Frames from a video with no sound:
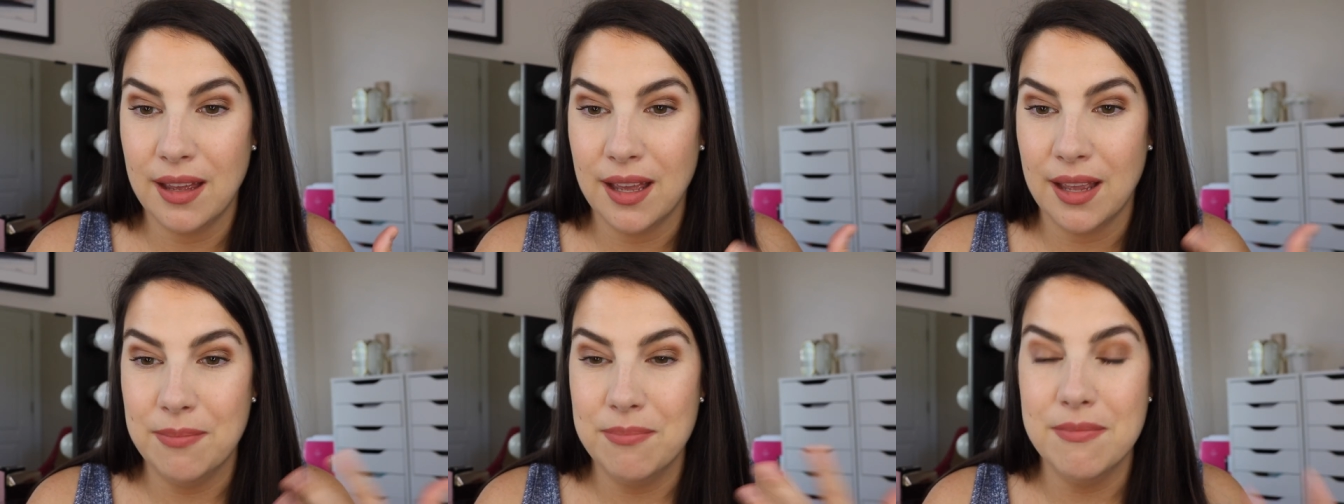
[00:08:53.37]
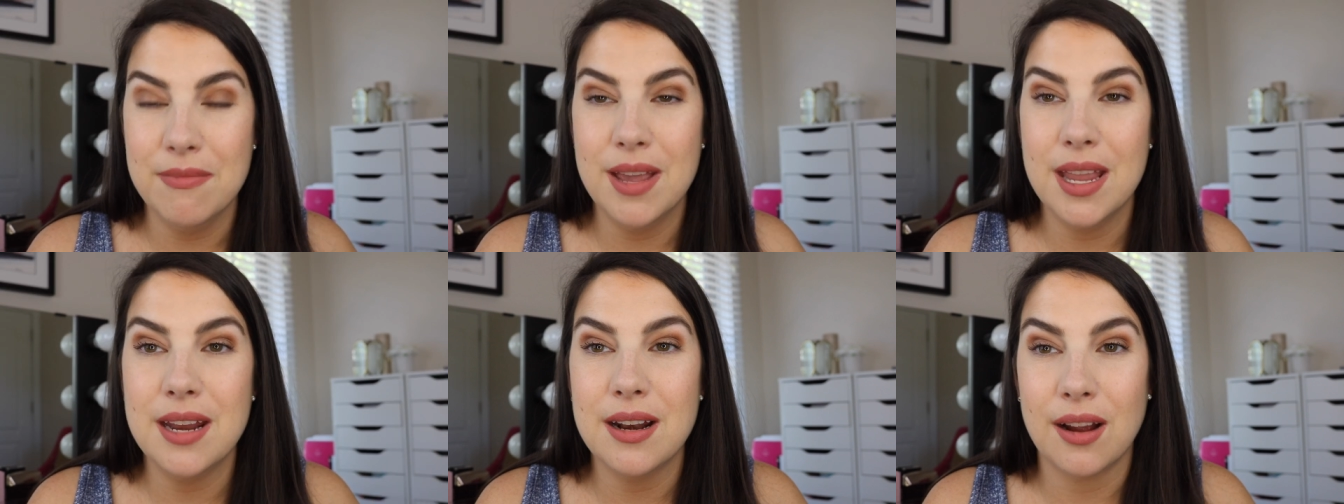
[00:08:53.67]
I
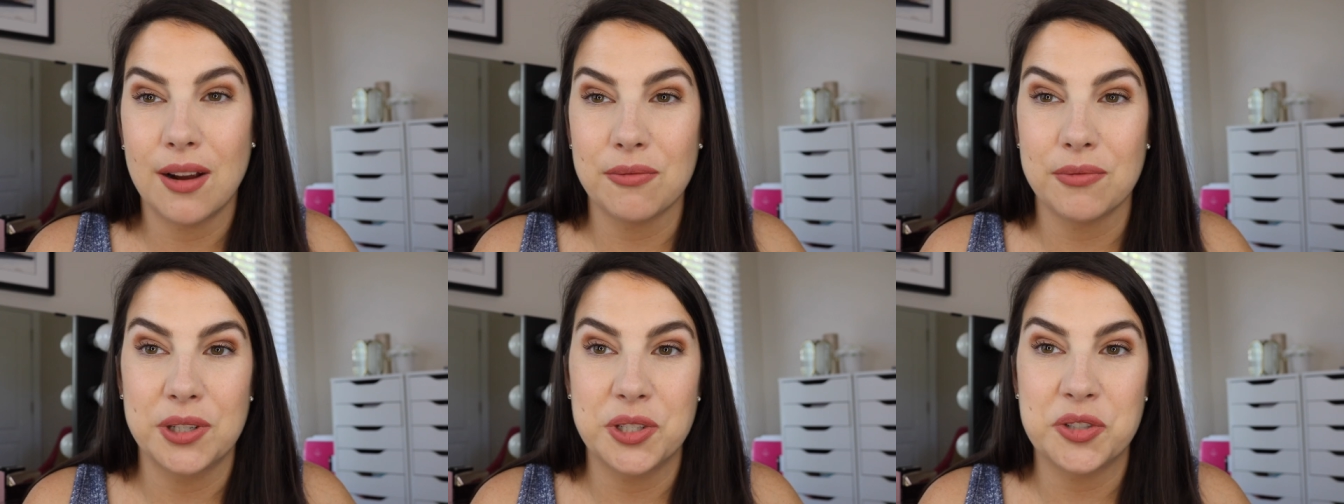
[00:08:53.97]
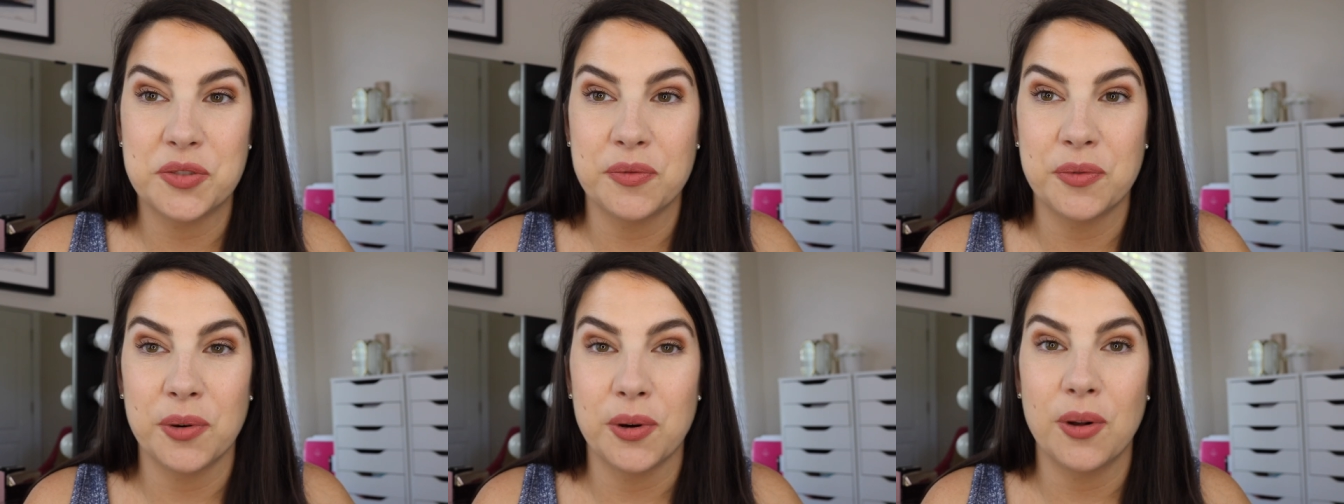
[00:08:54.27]
may not
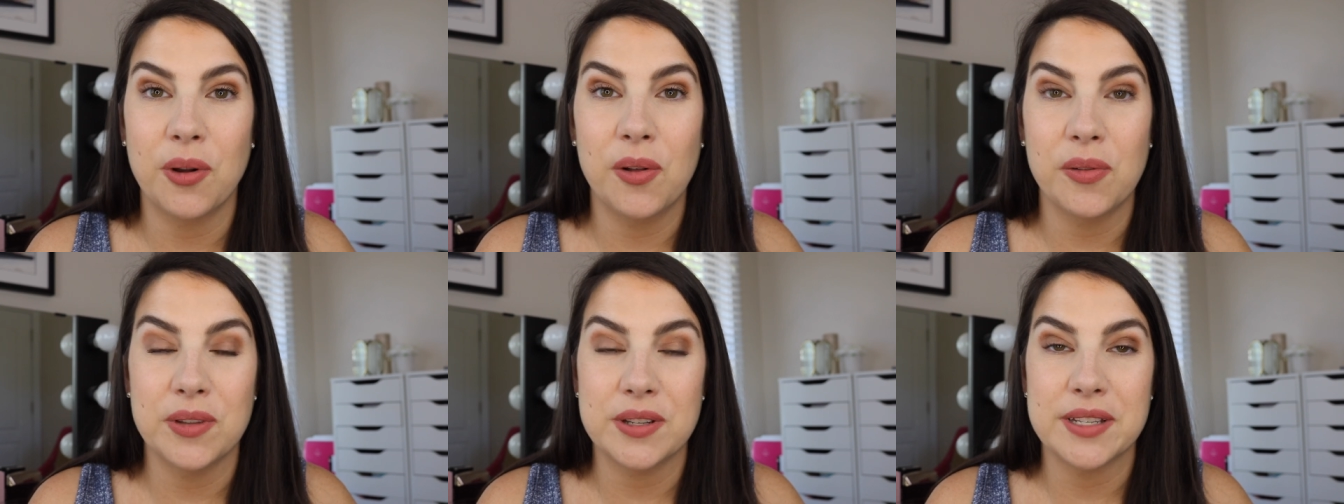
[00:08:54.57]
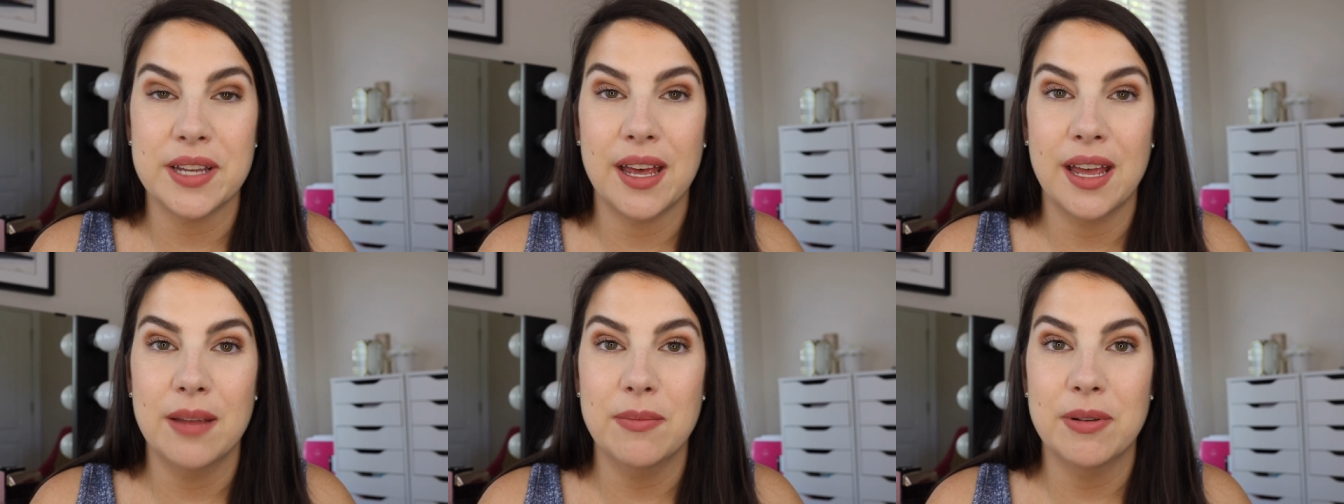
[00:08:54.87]
reach for all the
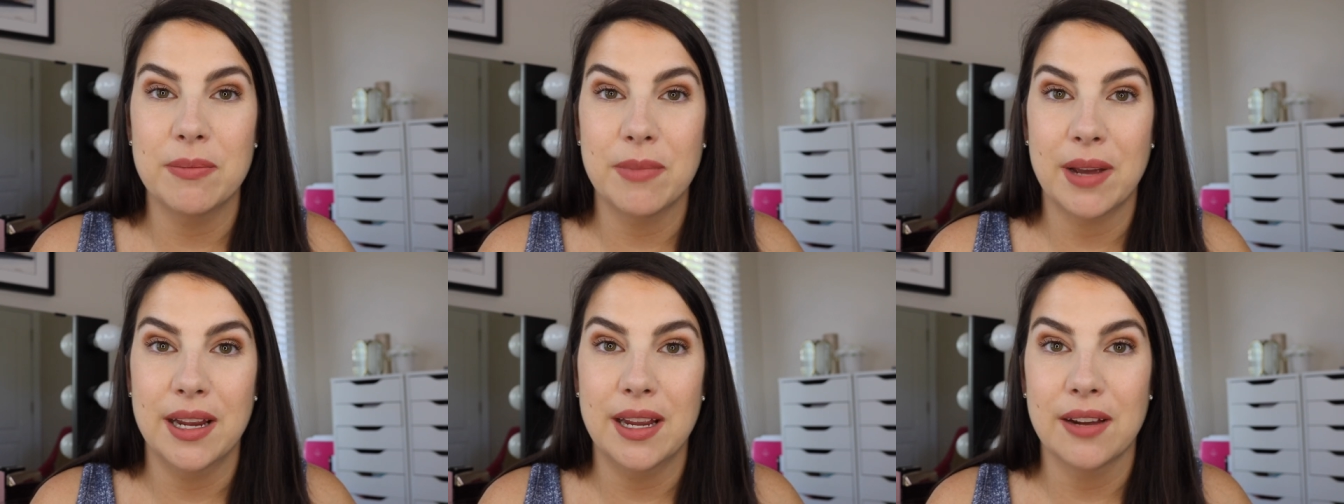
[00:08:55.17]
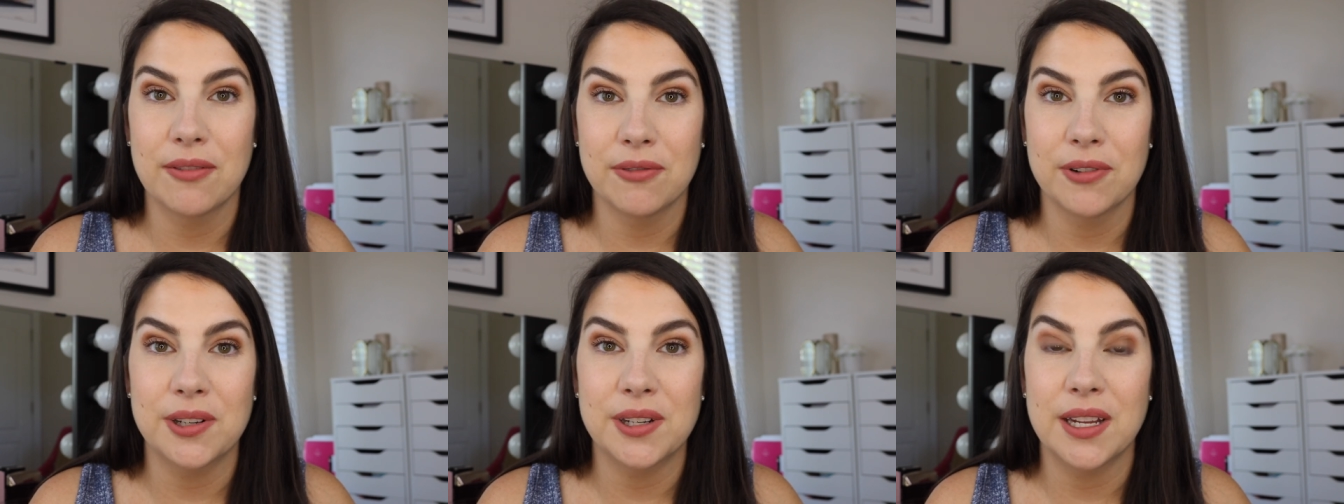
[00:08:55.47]
time in my
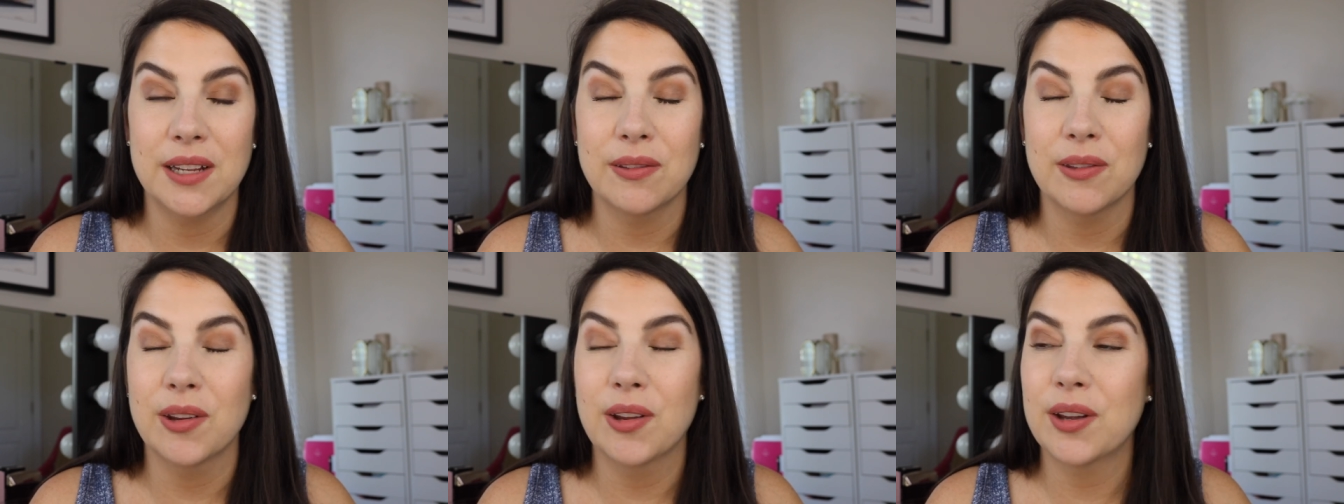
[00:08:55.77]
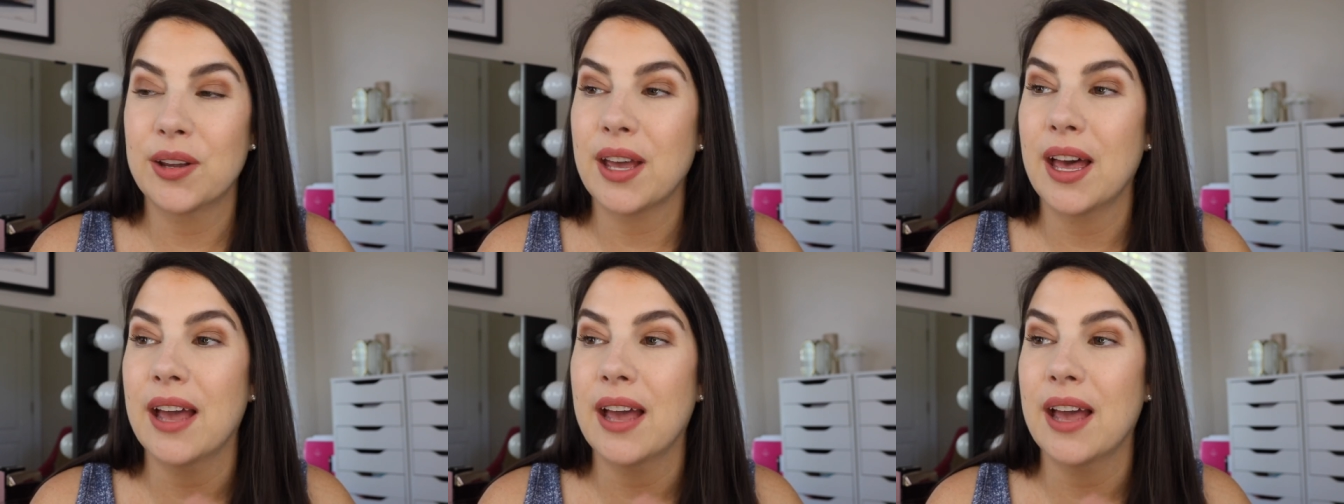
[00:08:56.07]
everyday look.